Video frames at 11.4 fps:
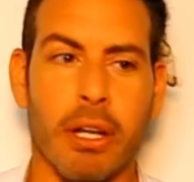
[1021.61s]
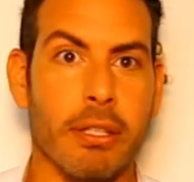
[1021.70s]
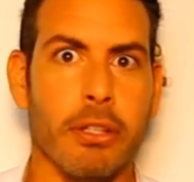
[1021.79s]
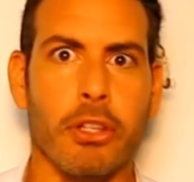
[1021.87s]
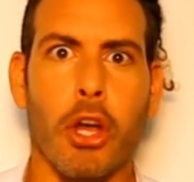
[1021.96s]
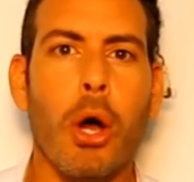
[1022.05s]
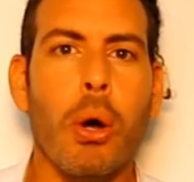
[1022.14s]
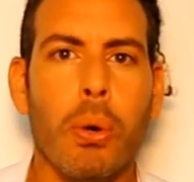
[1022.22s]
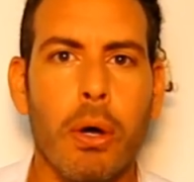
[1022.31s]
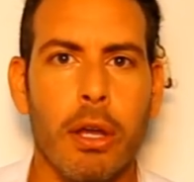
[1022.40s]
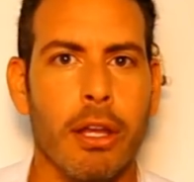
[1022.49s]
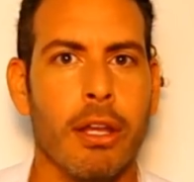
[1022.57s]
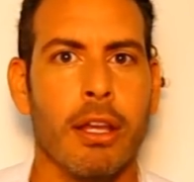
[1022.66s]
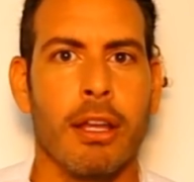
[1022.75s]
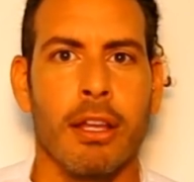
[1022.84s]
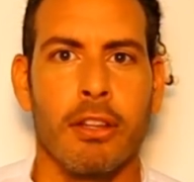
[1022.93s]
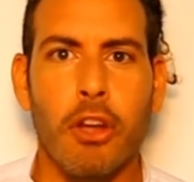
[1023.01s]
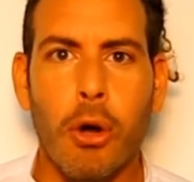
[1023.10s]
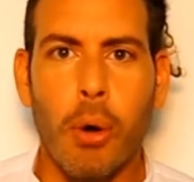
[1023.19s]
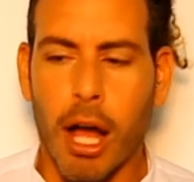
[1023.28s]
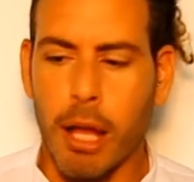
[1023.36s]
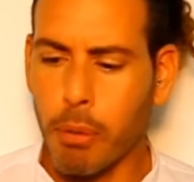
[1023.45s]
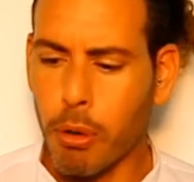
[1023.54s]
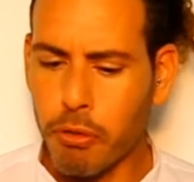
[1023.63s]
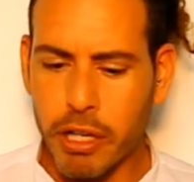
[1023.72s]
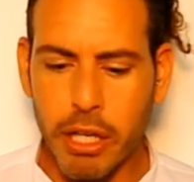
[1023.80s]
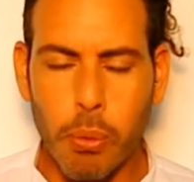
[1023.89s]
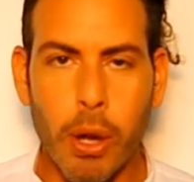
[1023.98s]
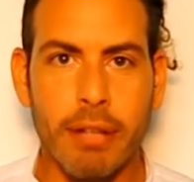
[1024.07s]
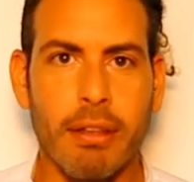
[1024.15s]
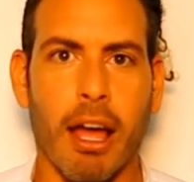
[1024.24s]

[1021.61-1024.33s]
I said, no, I'm already wet.